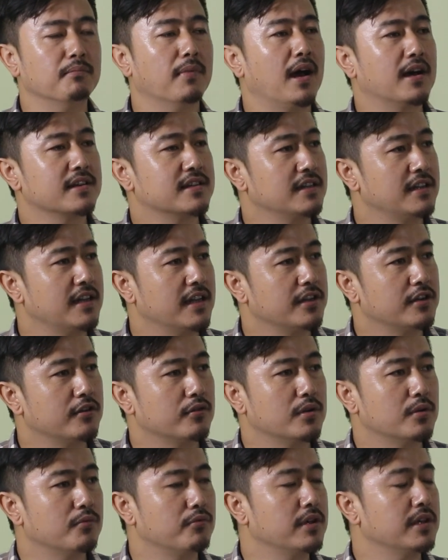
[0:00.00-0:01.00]
Marx and
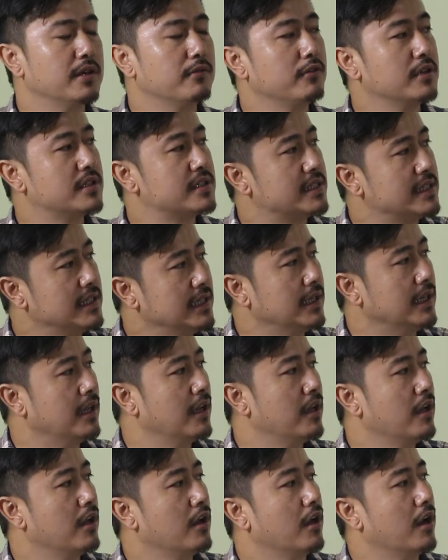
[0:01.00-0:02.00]
Lenin, we see
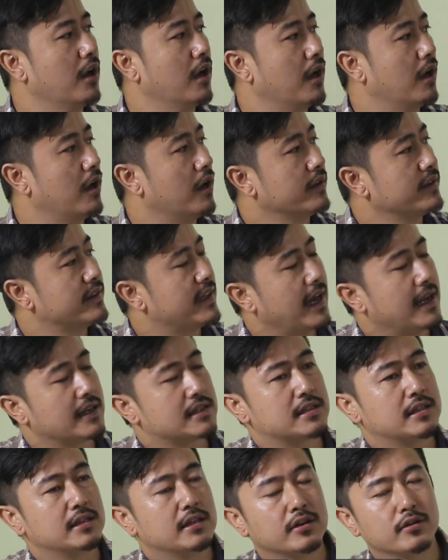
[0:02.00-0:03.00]

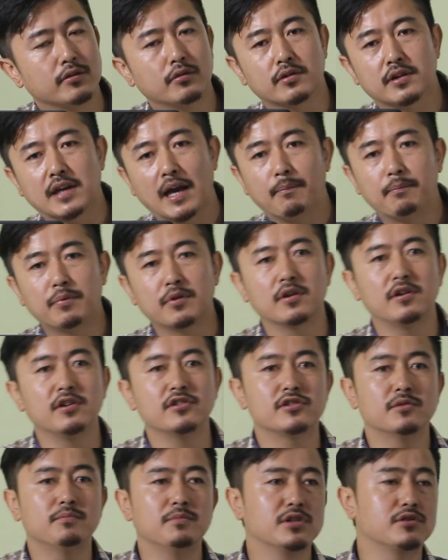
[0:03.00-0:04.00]
that,
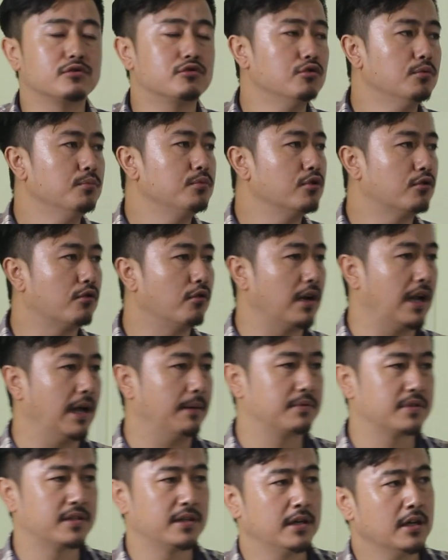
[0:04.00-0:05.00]
capitalism is doomed to
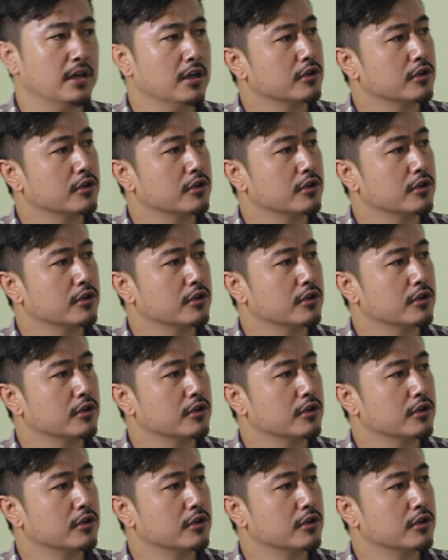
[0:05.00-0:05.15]
collapse.